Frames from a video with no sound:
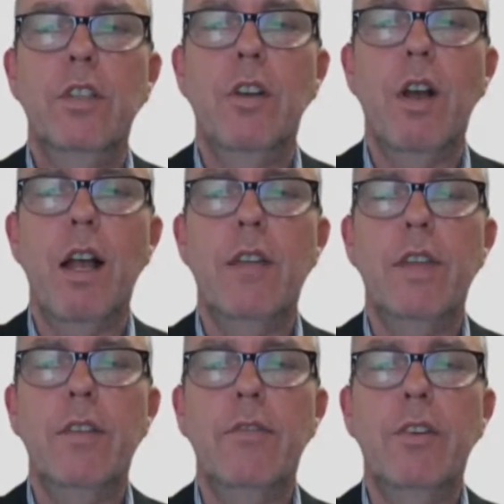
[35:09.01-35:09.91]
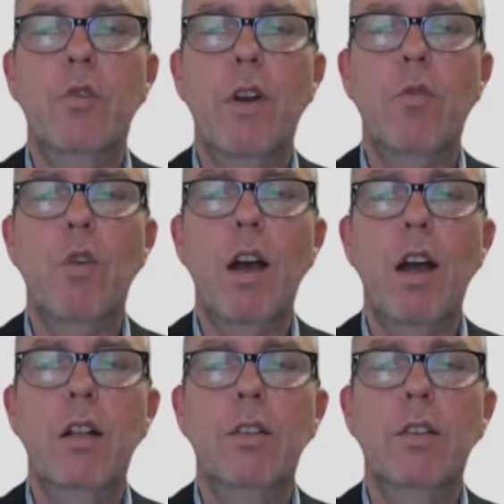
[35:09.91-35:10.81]
I think for quite a
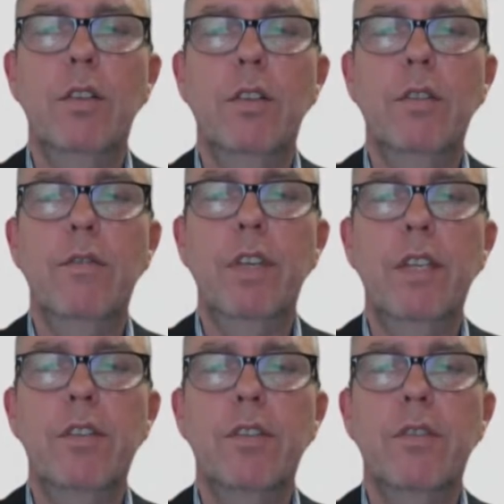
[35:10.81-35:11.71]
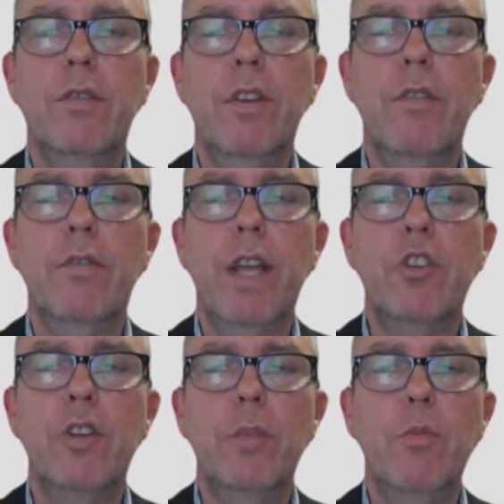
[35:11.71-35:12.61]
while, visas of
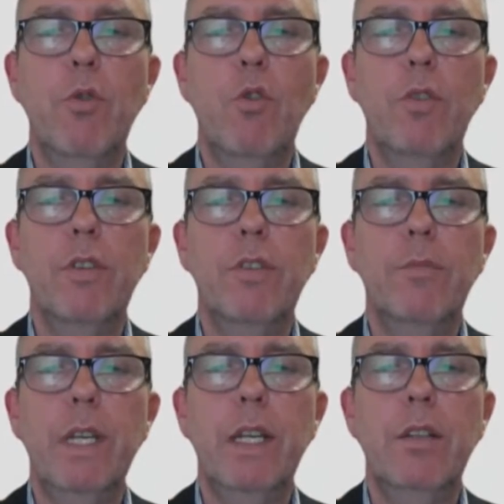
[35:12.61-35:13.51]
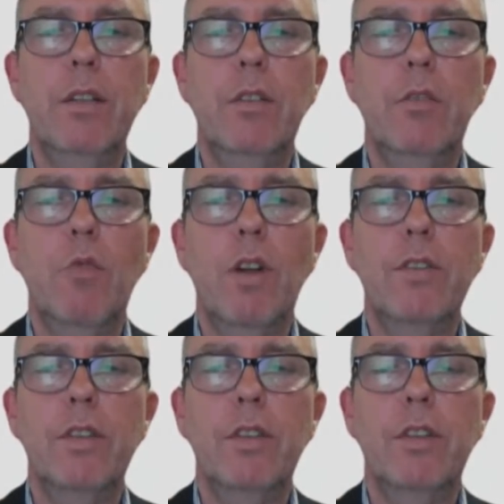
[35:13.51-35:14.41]
national importance have been the
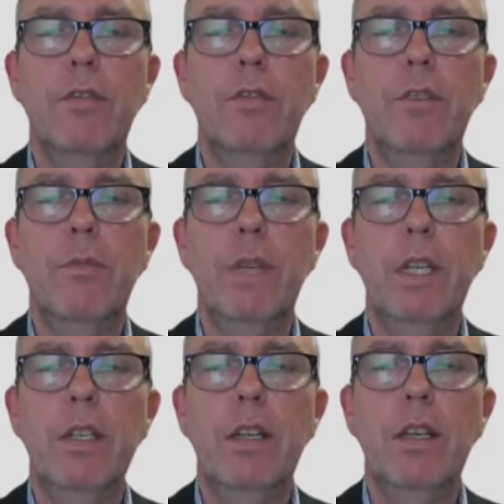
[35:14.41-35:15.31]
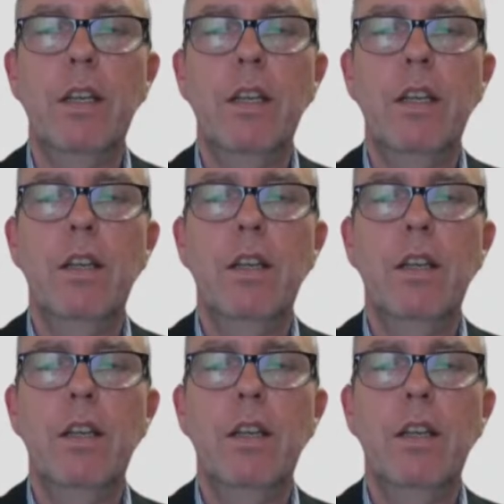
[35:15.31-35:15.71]
ones that have been